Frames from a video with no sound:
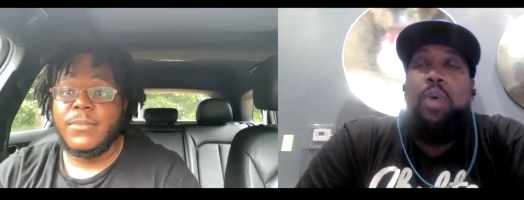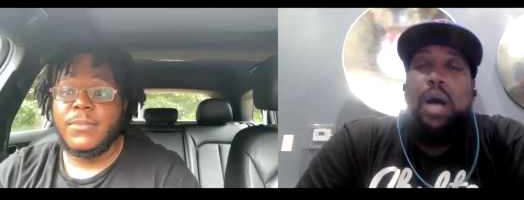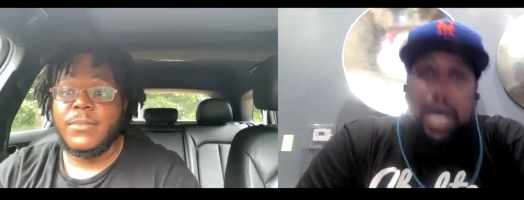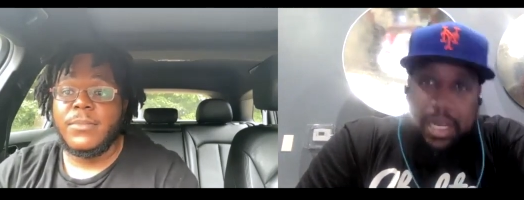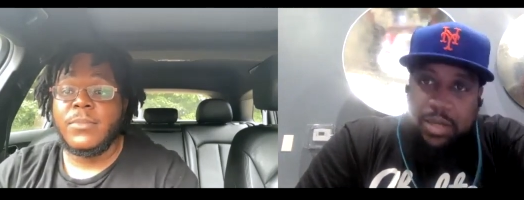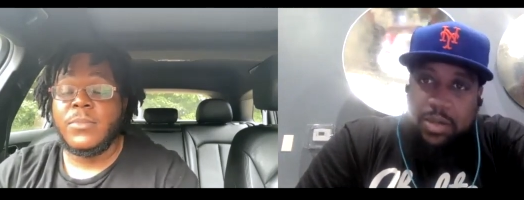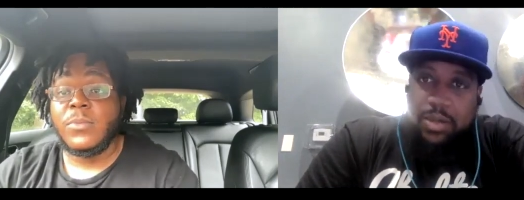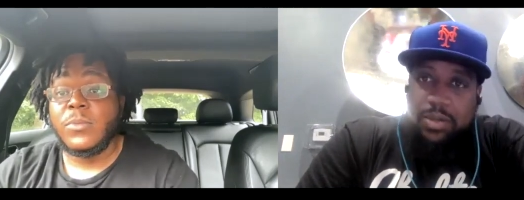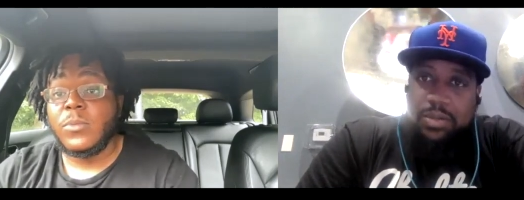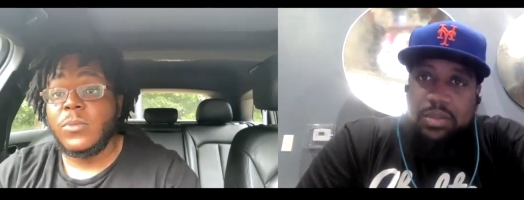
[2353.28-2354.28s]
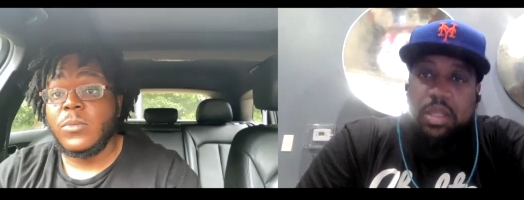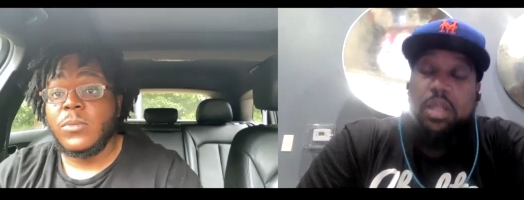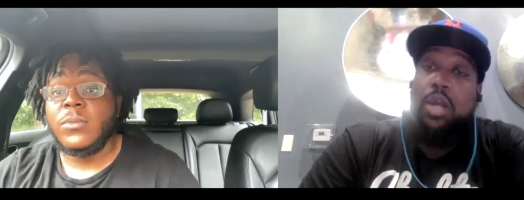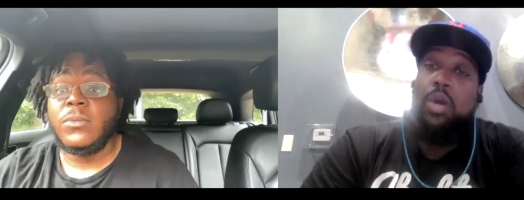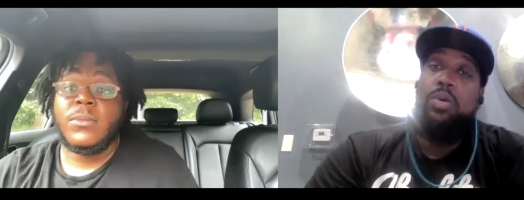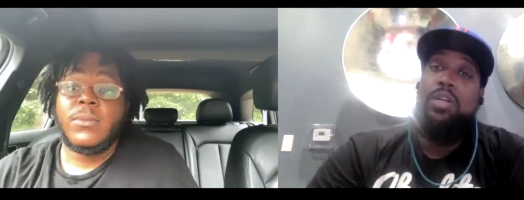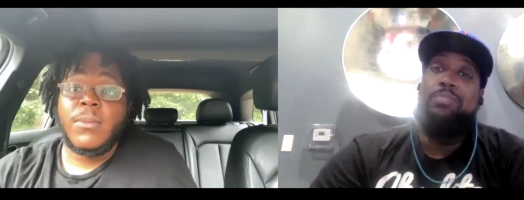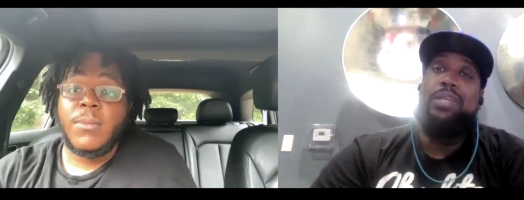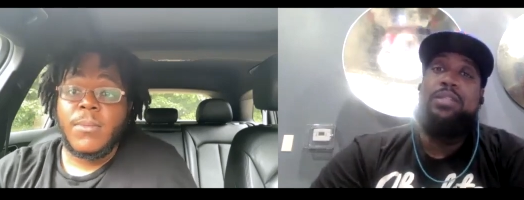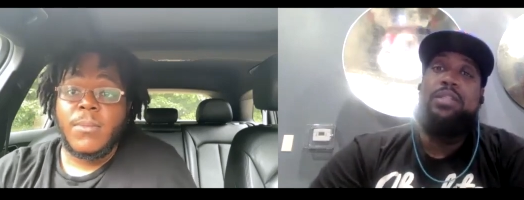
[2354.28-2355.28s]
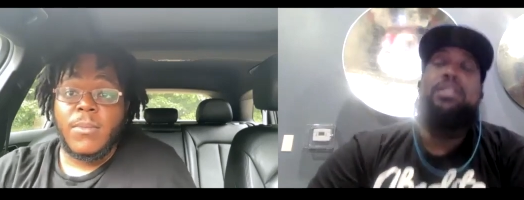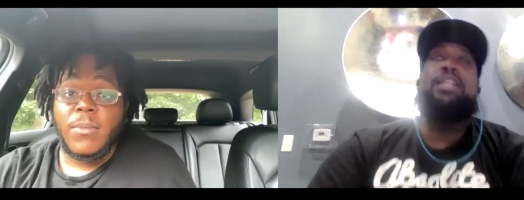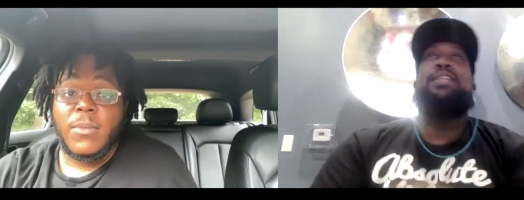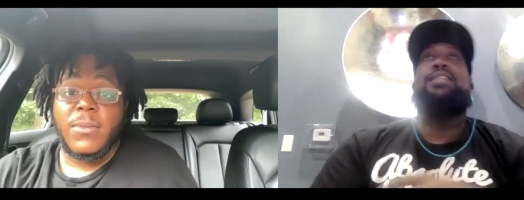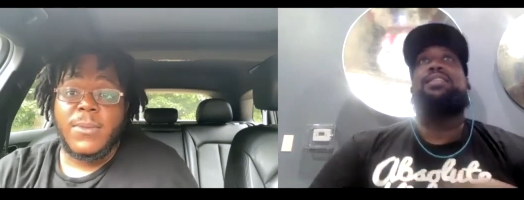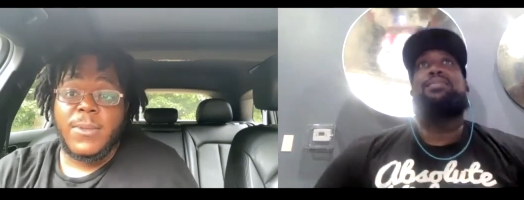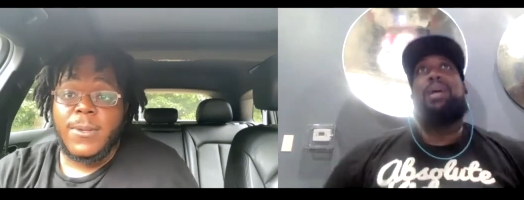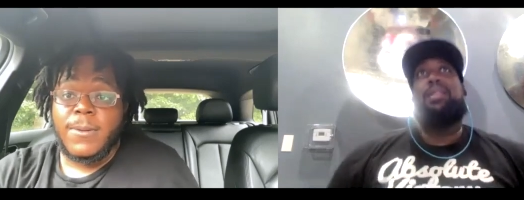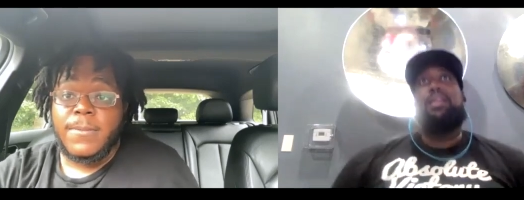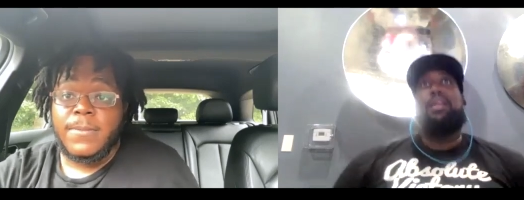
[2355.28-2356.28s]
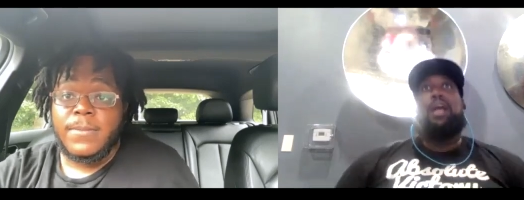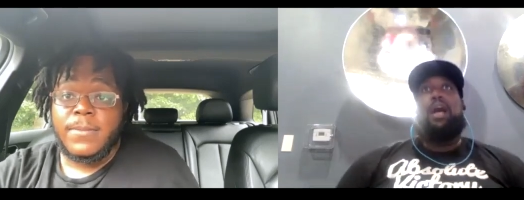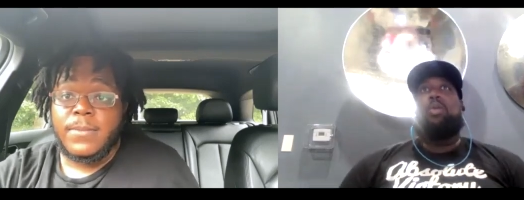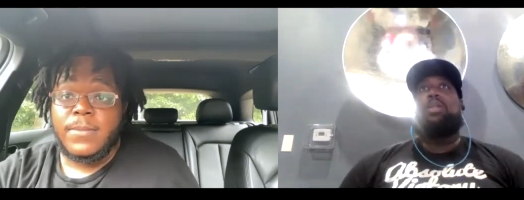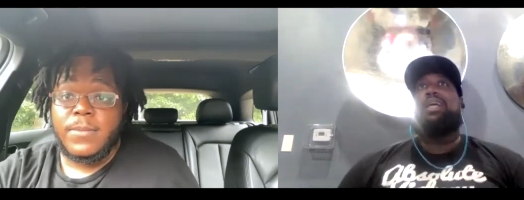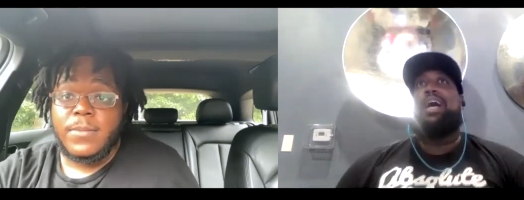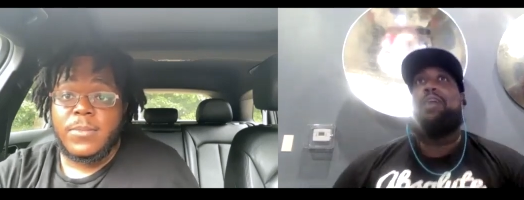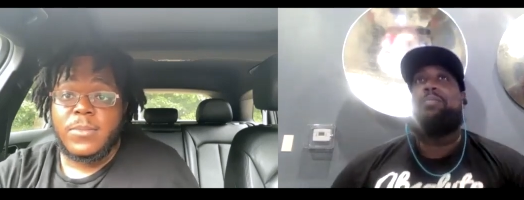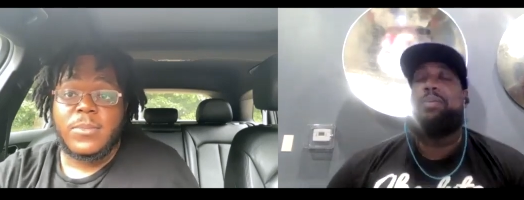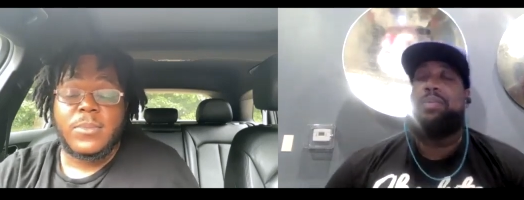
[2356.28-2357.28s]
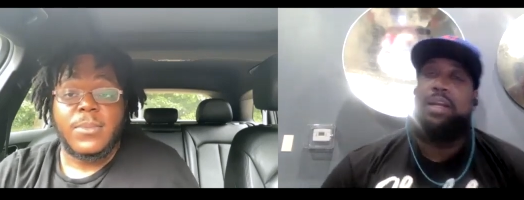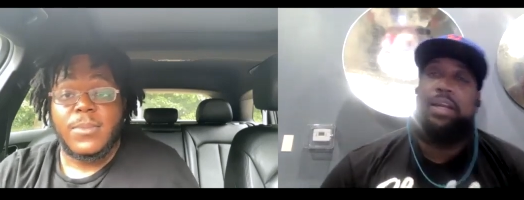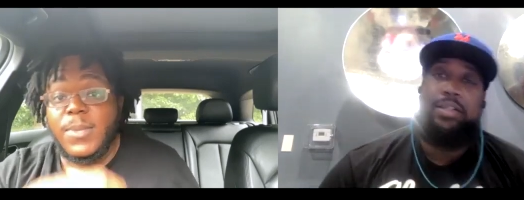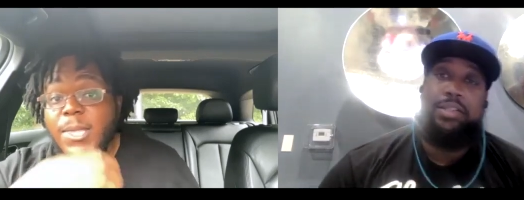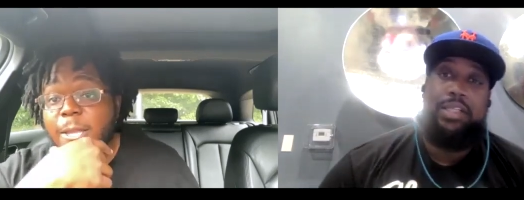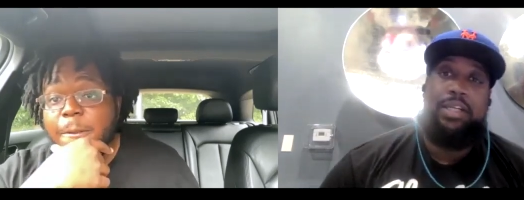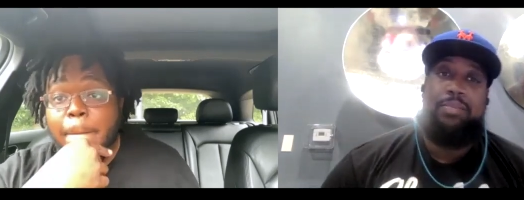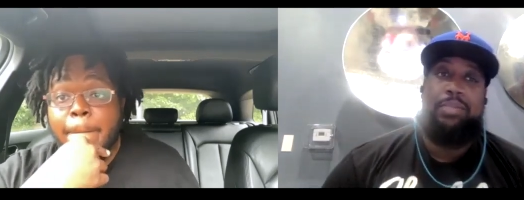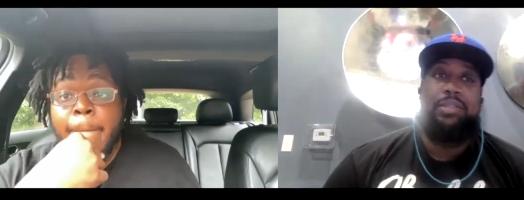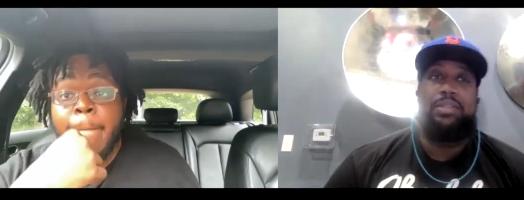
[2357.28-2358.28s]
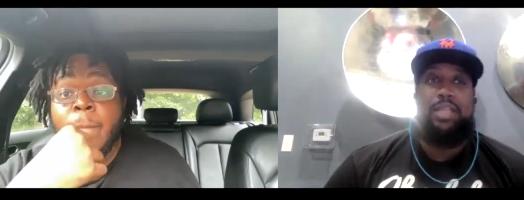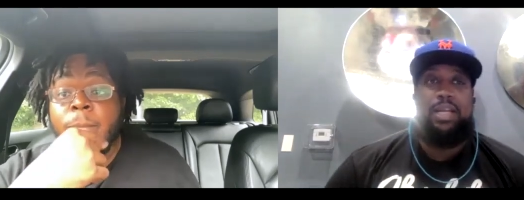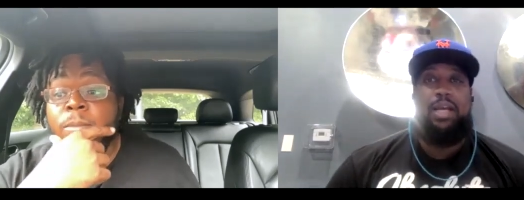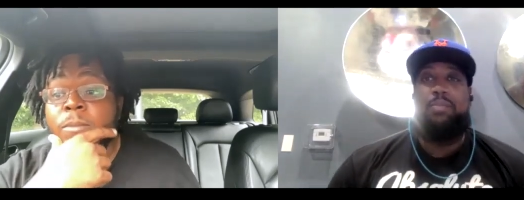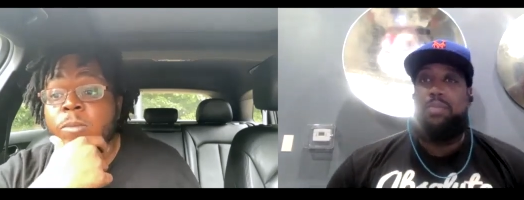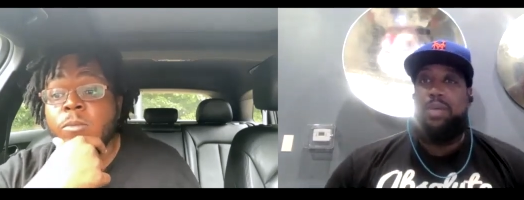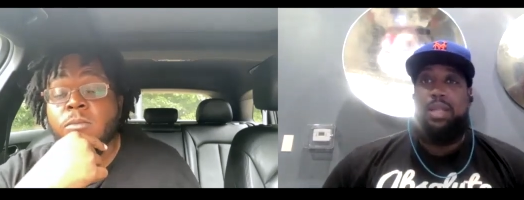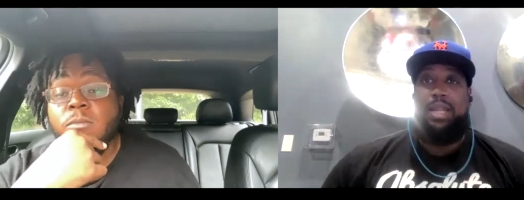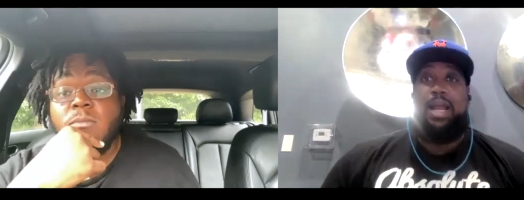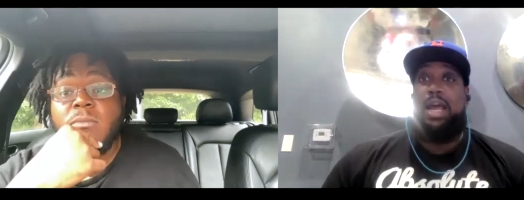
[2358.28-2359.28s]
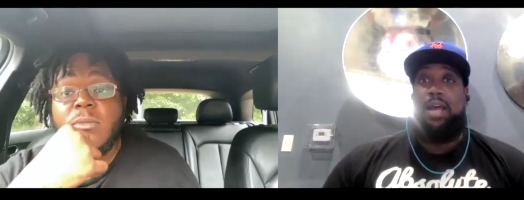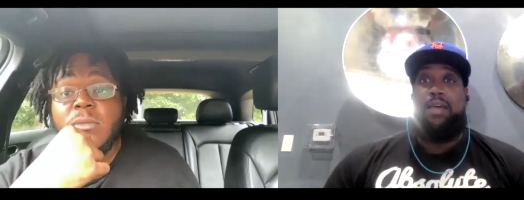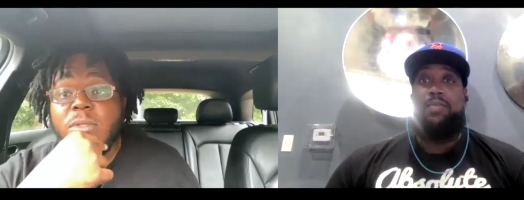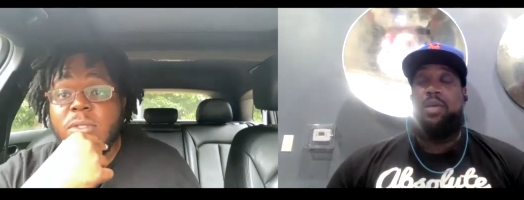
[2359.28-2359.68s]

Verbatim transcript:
Speaker 1: hire to learn the business. And this is my thing. I only hire people that are interested in the business that I'm that I have.